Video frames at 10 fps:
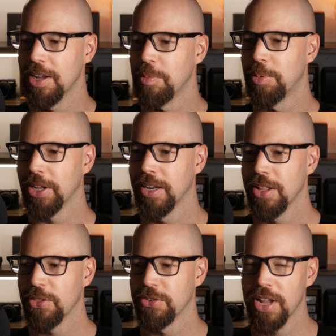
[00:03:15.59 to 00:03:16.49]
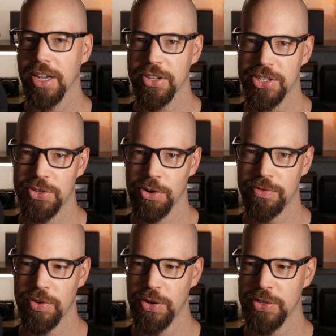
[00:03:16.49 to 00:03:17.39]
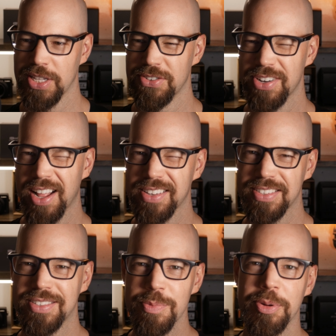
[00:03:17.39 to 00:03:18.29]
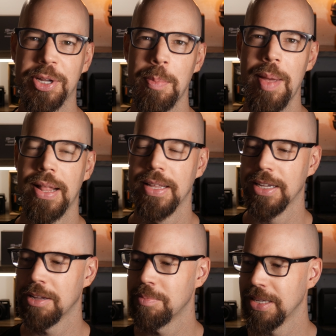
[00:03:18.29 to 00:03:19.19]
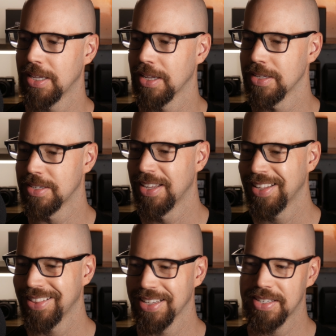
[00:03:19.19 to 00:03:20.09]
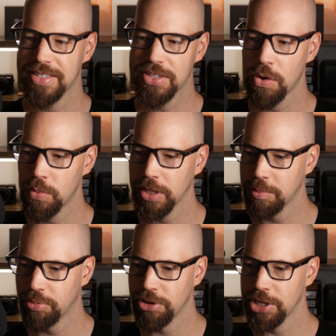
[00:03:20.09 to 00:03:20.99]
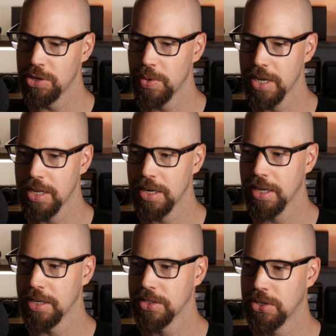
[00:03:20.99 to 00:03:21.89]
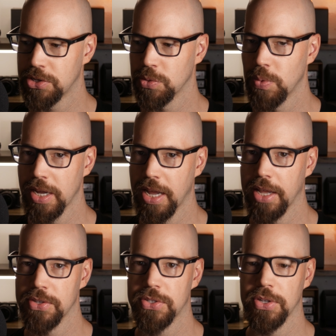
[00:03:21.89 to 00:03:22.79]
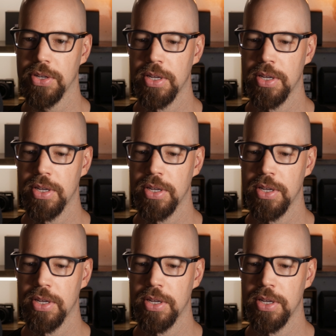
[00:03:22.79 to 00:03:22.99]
But they're not good story photos, and they're not super compelling because they don't really bring you in such a way as to